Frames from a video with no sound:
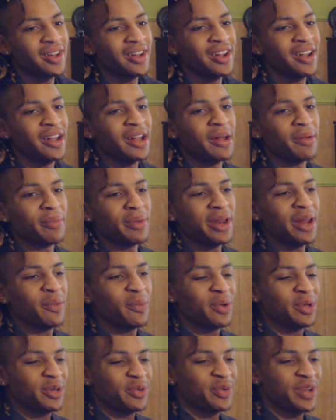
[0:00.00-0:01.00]
Alright, man, I
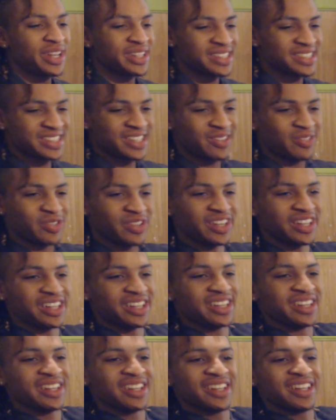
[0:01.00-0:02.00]
want to react to something
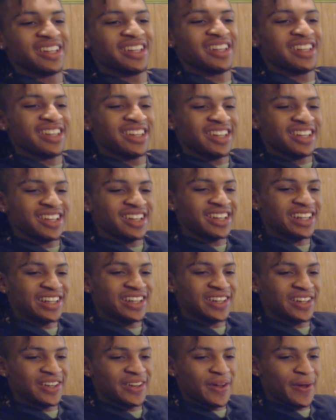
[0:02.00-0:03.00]
that
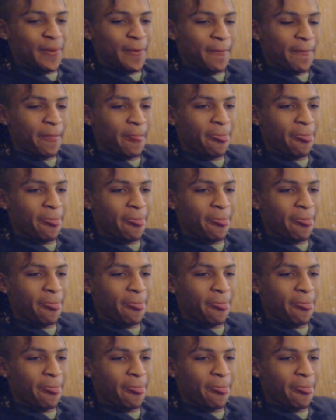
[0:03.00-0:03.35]
uh,